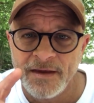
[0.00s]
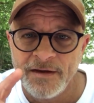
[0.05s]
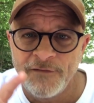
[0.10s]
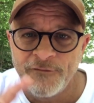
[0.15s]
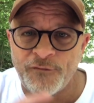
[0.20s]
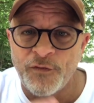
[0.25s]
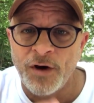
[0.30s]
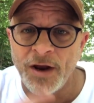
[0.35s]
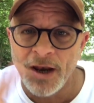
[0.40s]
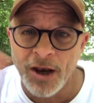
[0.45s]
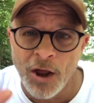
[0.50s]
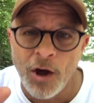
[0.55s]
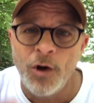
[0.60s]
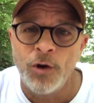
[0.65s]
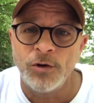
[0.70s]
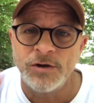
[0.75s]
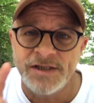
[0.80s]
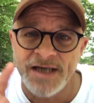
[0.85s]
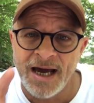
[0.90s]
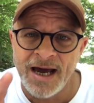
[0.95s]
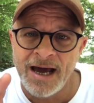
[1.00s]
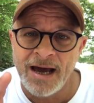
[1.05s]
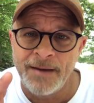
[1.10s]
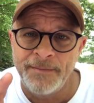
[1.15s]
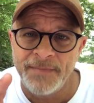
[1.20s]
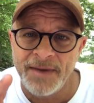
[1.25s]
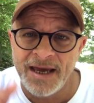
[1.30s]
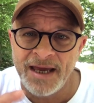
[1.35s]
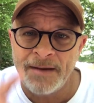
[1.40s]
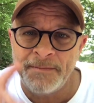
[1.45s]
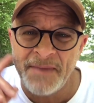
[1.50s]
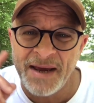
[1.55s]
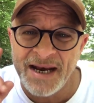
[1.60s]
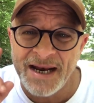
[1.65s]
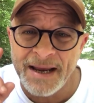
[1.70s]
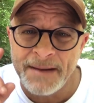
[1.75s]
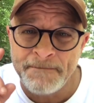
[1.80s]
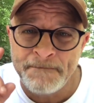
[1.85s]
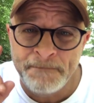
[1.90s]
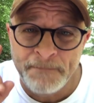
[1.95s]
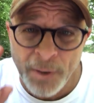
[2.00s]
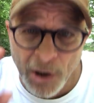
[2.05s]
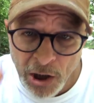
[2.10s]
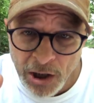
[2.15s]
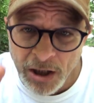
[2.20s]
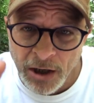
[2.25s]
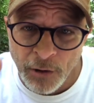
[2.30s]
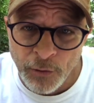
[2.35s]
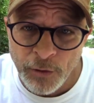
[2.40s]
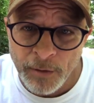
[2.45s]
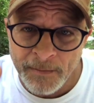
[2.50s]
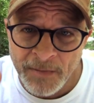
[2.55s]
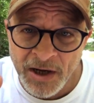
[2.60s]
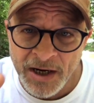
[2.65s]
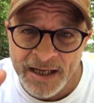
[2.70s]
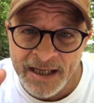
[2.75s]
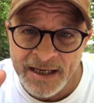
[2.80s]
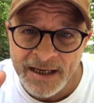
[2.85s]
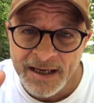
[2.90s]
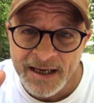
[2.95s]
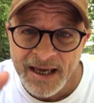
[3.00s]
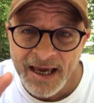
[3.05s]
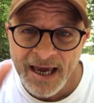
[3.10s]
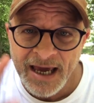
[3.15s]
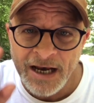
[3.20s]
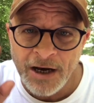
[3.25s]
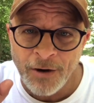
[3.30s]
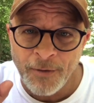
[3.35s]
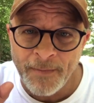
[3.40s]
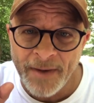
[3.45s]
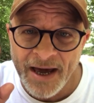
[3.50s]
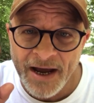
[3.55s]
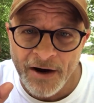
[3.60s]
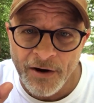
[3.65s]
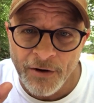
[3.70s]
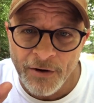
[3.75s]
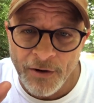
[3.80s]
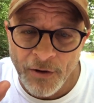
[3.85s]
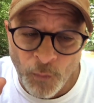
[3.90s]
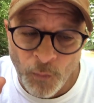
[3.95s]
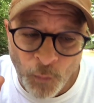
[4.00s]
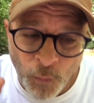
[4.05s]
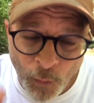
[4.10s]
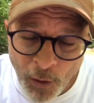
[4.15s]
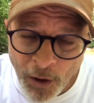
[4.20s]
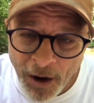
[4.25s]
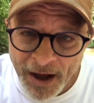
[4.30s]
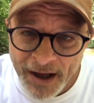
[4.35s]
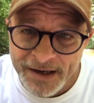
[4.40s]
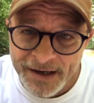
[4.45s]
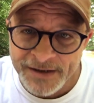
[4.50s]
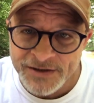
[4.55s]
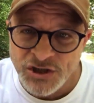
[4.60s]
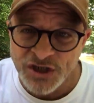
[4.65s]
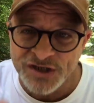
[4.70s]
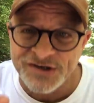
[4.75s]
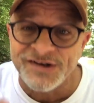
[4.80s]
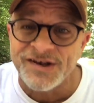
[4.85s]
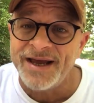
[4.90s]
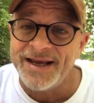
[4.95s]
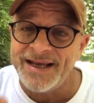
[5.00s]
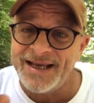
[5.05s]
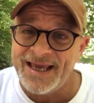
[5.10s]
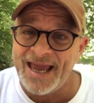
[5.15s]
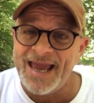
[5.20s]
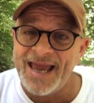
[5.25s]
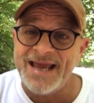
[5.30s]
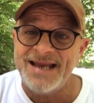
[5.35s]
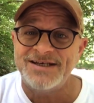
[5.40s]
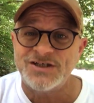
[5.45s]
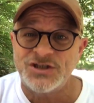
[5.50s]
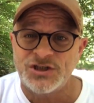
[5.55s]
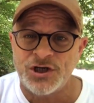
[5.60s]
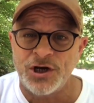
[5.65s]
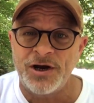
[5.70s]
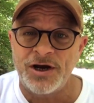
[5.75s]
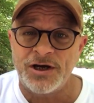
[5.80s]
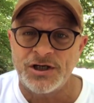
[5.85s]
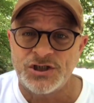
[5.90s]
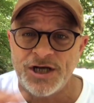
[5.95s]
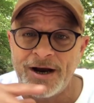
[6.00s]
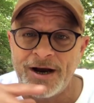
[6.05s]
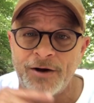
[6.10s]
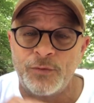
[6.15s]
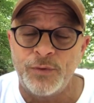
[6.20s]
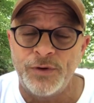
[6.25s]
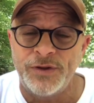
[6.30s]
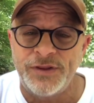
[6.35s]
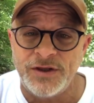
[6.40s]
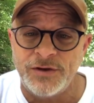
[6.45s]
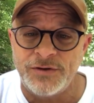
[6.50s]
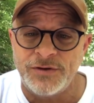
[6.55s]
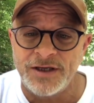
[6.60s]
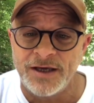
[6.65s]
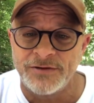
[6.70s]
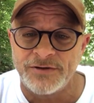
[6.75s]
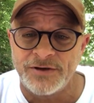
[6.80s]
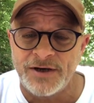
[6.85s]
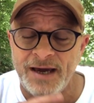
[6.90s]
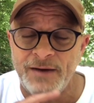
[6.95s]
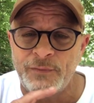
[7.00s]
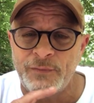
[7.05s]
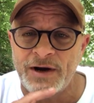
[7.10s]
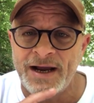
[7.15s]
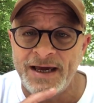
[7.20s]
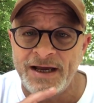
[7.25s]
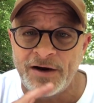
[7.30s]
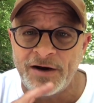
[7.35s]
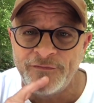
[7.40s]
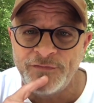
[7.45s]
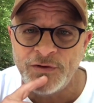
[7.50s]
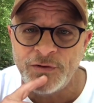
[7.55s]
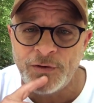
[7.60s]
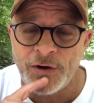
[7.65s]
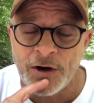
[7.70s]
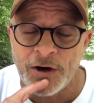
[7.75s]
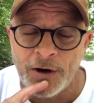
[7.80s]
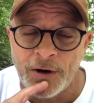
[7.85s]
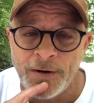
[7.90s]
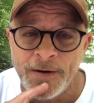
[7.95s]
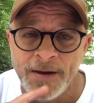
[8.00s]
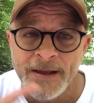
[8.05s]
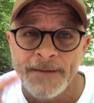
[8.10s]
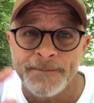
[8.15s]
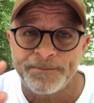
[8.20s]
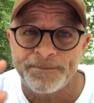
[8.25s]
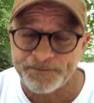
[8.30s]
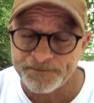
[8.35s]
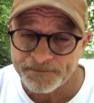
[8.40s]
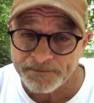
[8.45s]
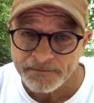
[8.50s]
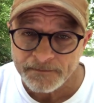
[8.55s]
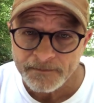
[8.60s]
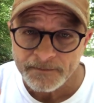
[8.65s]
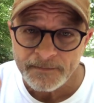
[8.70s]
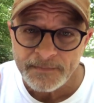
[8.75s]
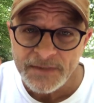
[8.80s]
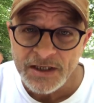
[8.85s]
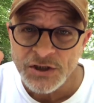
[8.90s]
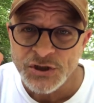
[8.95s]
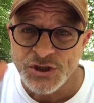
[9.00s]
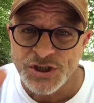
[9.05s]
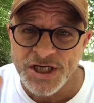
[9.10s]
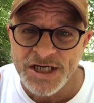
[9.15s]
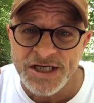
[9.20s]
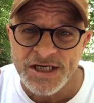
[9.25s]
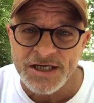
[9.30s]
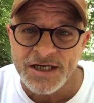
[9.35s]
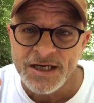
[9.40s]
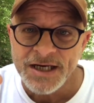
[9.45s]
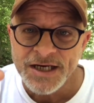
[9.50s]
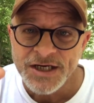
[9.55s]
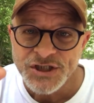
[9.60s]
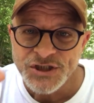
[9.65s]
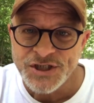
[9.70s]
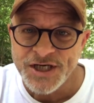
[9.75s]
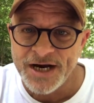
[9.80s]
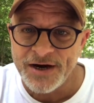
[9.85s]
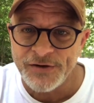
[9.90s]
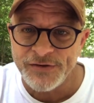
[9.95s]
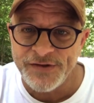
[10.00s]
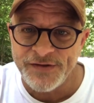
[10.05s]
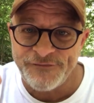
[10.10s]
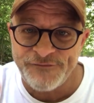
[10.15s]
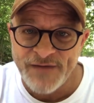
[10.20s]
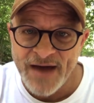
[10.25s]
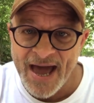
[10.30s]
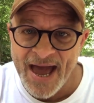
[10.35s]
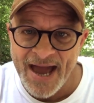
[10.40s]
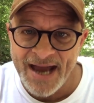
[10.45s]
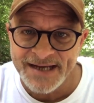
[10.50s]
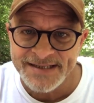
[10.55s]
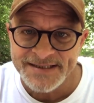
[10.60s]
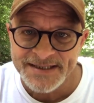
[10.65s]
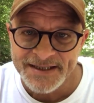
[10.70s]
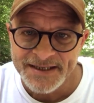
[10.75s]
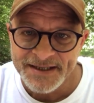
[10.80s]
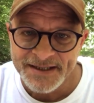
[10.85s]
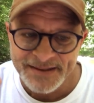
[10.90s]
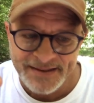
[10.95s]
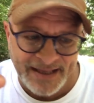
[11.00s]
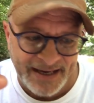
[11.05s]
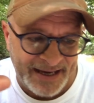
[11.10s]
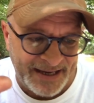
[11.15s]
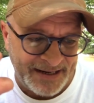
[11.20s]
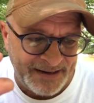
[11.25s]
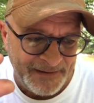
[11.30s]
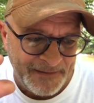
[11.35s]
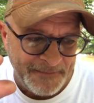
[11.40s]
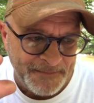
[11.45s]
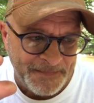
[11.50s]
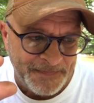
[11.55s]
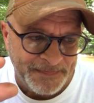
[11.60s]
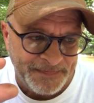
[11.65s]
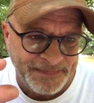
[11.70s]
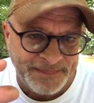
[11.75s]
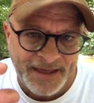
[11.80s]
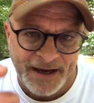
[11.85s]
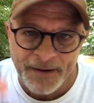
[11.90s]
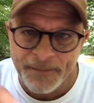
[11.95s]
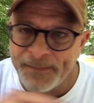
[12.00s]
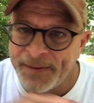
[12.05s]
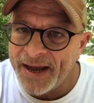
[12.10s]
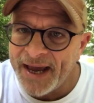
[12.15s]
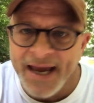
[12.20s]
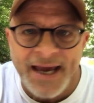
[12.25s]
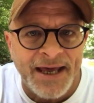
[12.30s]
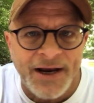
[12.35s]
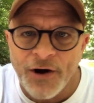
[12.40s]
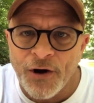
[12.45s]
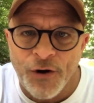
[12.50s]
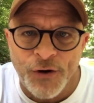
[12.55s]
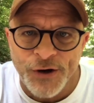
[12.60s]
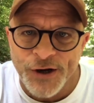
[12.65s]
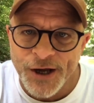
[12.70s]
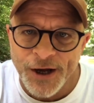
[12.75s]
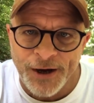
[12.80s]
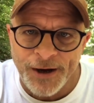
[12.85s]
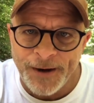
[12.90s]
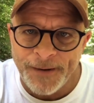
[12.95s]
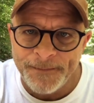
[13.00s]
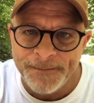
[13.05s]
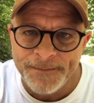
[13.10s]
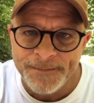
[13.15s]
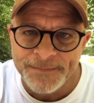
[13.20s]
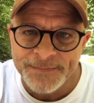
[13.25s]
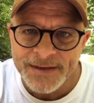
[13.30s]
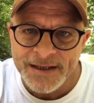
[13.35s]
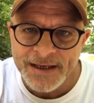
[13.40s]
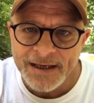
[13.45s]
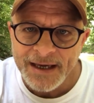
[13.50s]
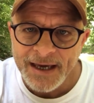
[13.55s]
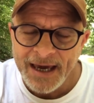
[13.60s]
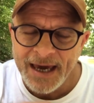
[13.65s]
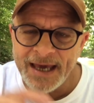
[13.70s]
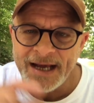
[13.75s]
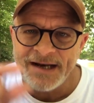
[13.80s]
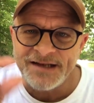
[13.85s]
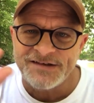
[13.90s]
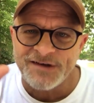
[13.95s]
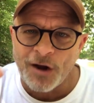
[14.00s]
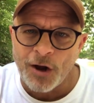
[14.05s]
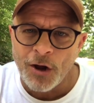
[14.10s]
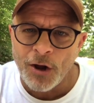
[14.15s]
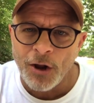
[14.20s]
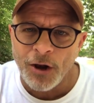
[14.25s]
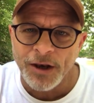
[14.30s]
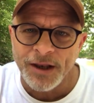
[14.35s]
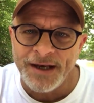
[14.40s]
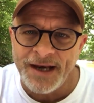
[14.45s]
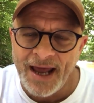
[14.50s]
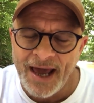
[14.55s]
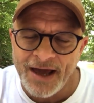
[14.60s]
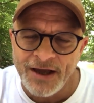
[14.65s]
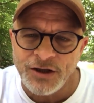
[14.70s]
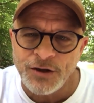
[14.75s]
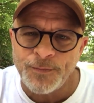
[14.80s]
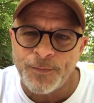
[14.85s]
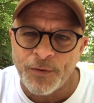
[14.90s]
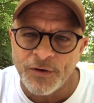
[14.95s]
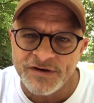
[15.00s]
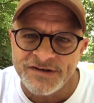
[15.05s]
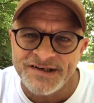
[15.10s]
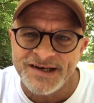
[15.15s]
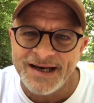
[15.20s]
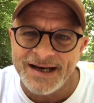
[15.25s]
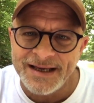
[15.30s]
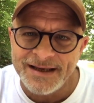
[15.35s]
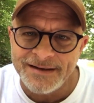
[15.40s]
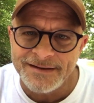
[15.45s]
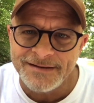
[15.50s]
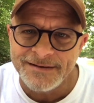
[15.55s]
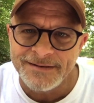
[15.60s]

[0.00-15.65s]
for a long time and made a buttload of money. And no matter what, just like Kate sh- shared with you the other day when I interviewed her, she shared the fact that they're paying her to come. And it's all in how you present it.